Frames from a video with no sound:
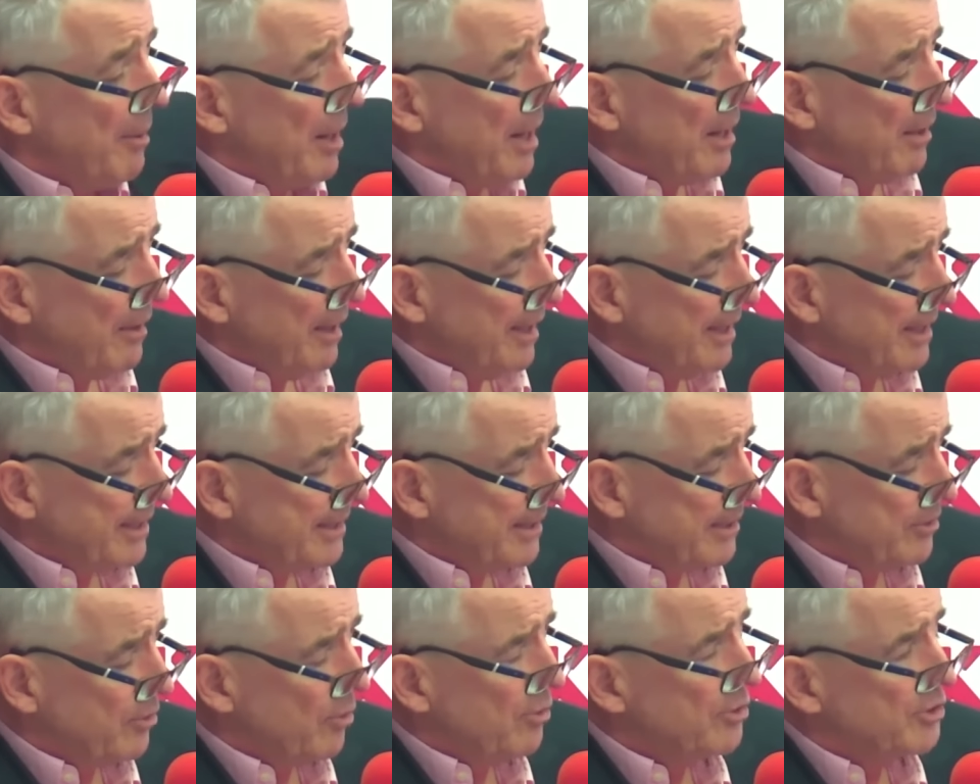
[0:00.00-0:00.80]
Aer
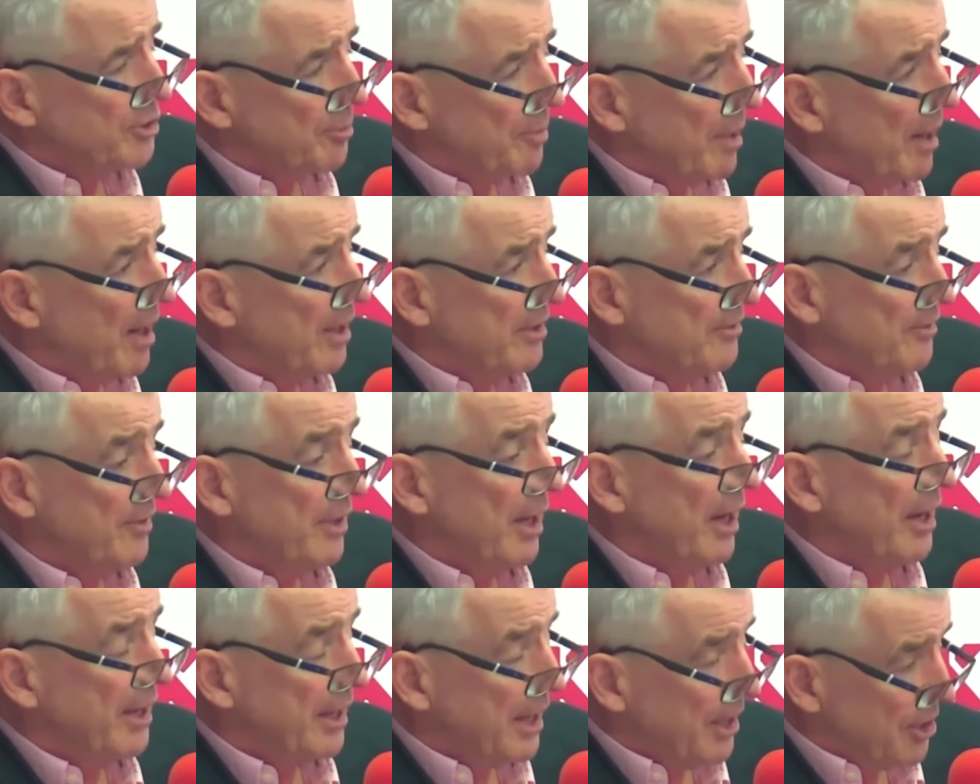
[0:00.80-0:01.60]
Lingus is also part of
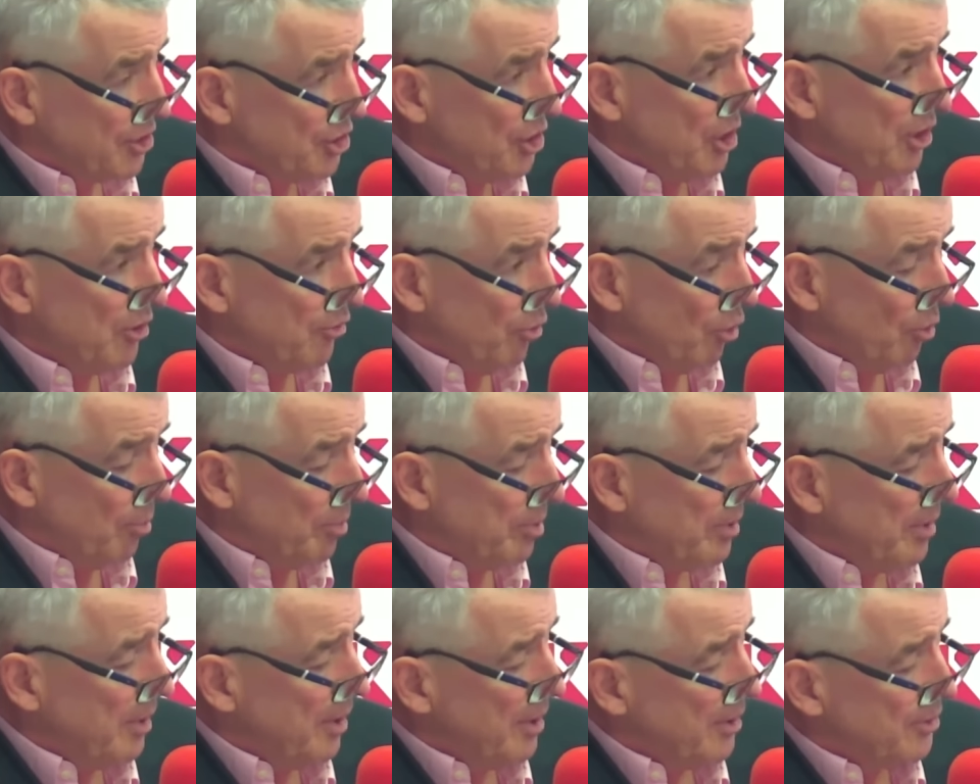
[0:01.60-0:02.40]
the I A G
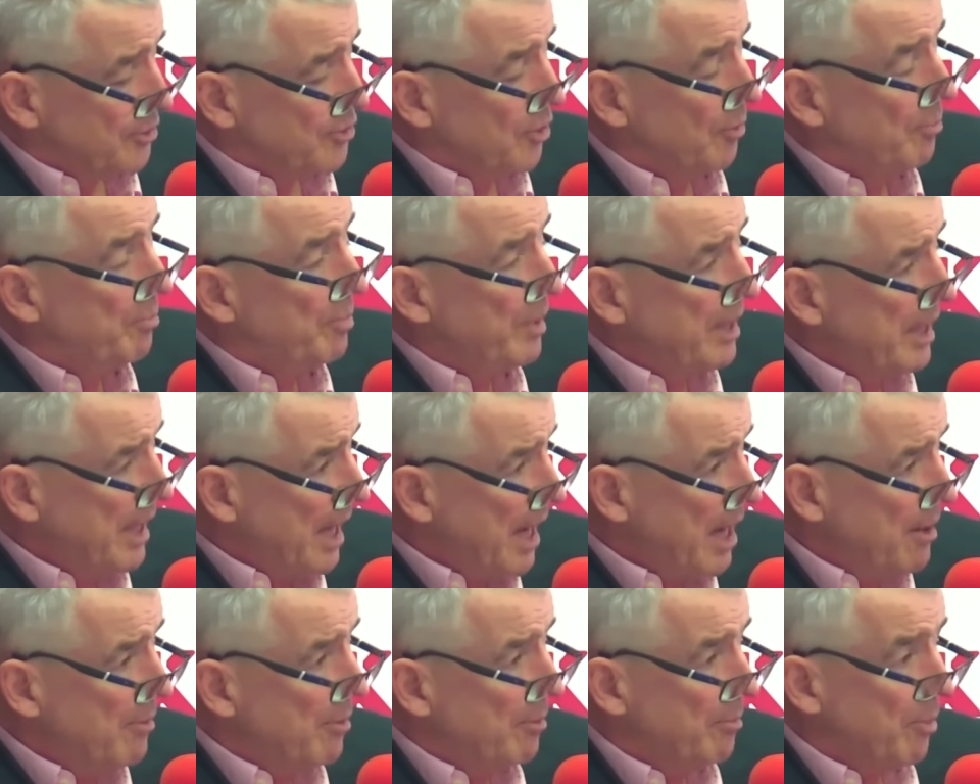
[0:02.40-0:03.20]
group. So
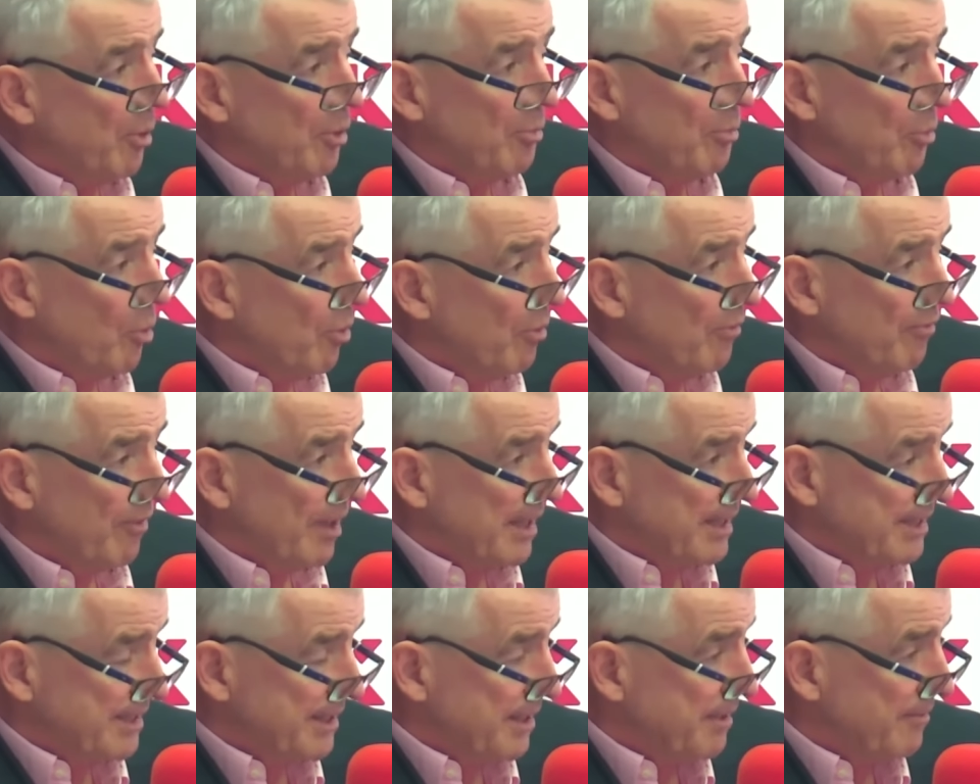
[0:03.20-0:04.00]
B A will put more
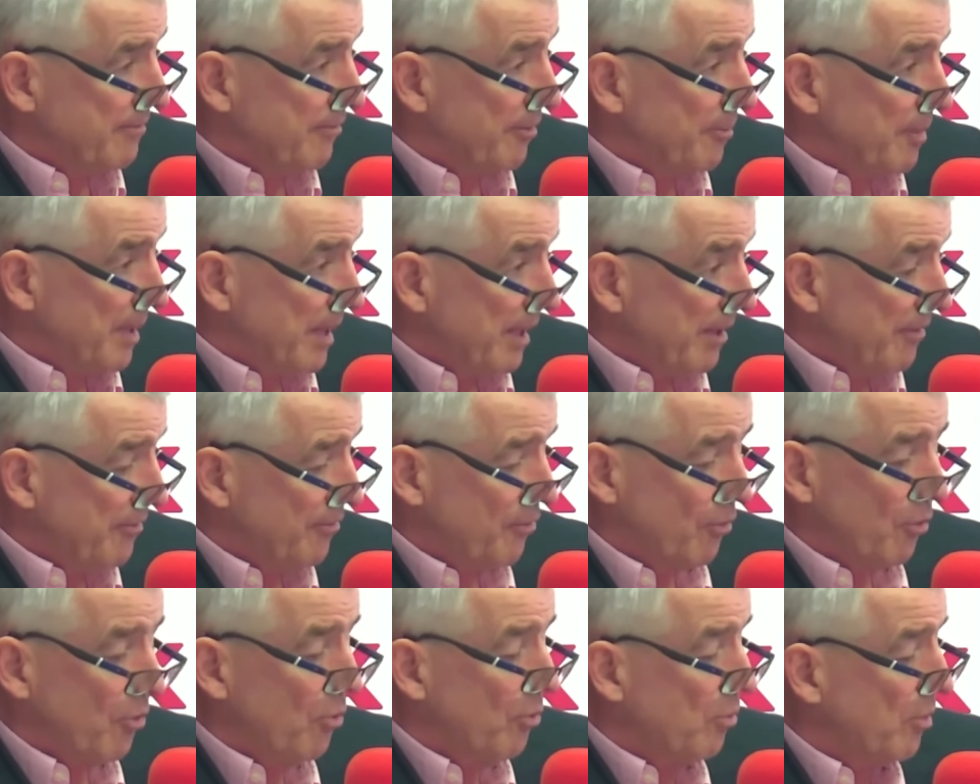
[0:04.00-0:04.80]
flights in from
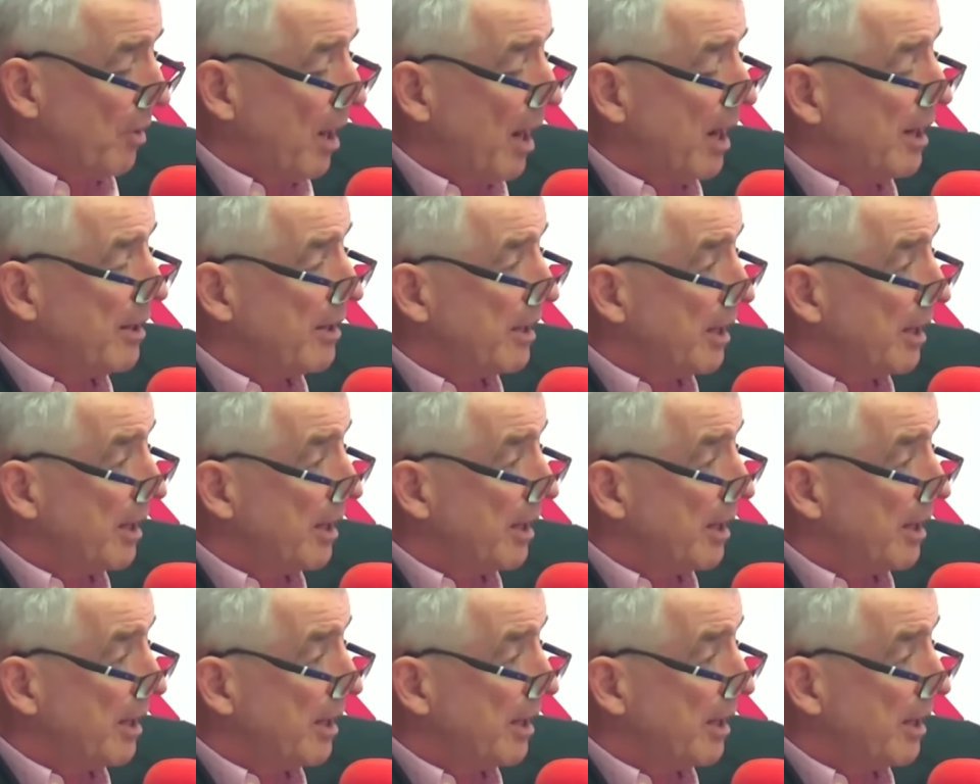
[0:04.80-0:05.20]
Heathrow. Do they